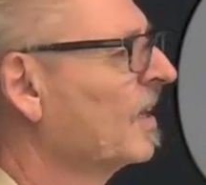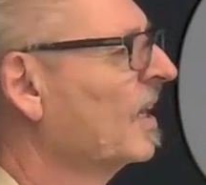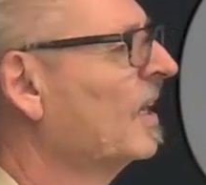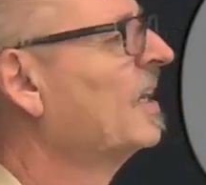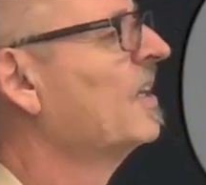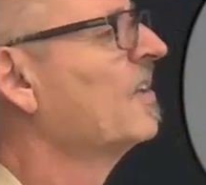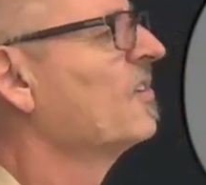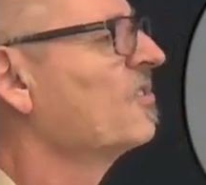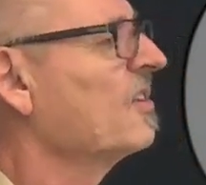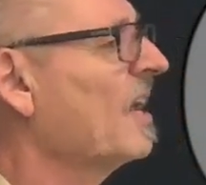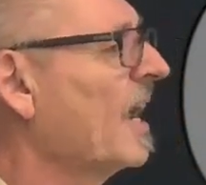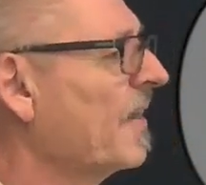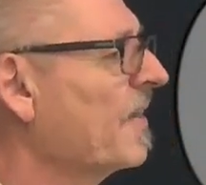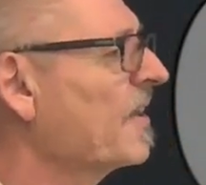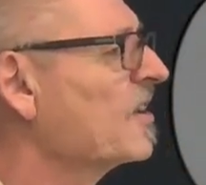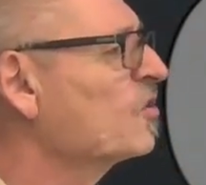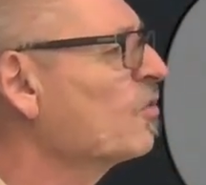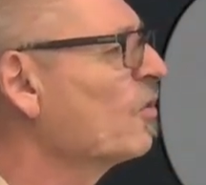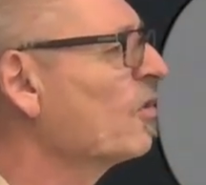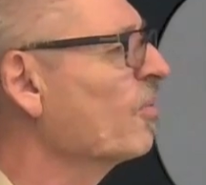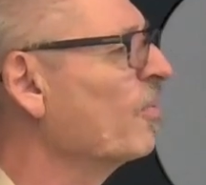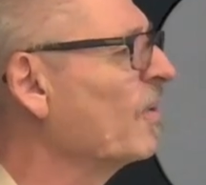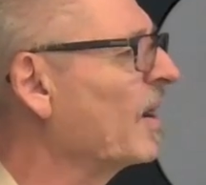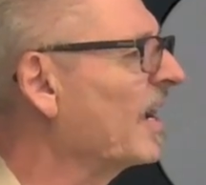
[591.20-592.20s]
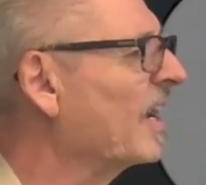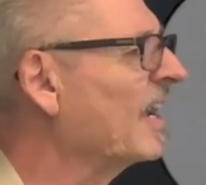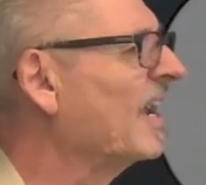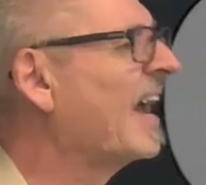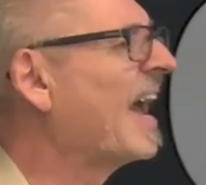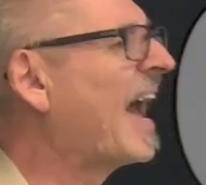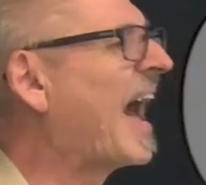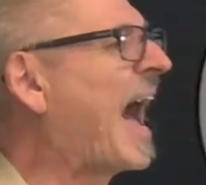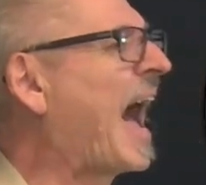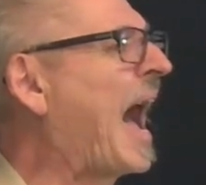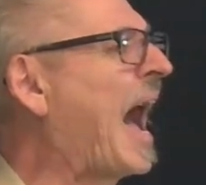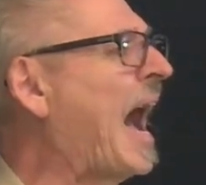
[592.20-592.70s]
Say this with me.
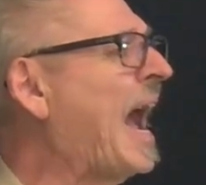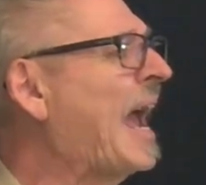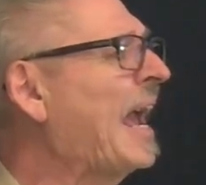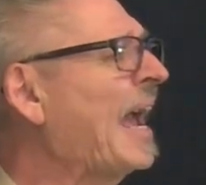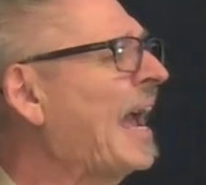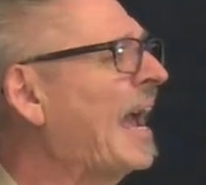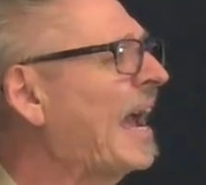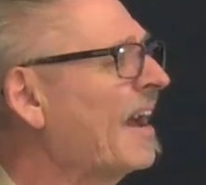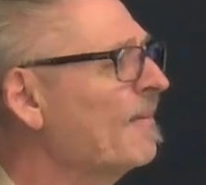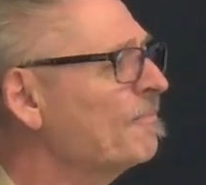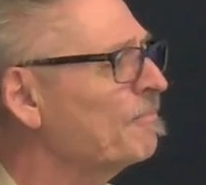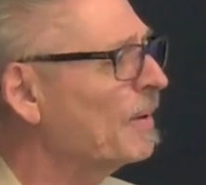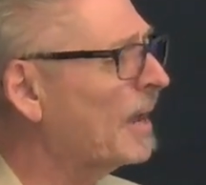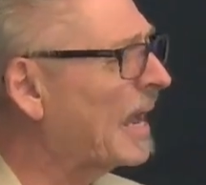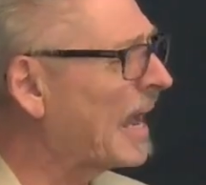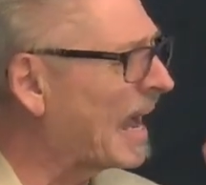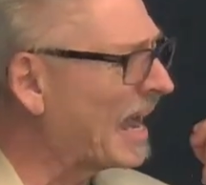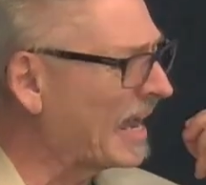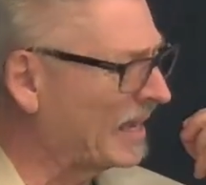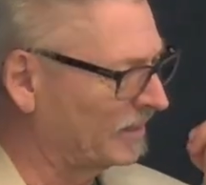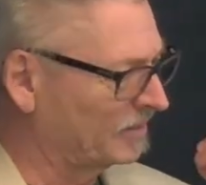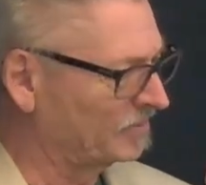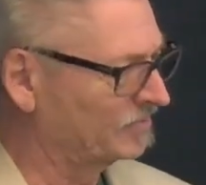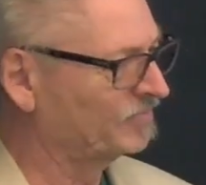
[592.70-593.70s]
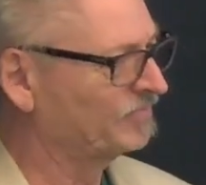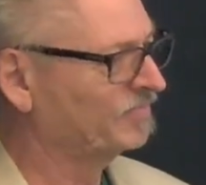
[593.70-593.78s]
I have been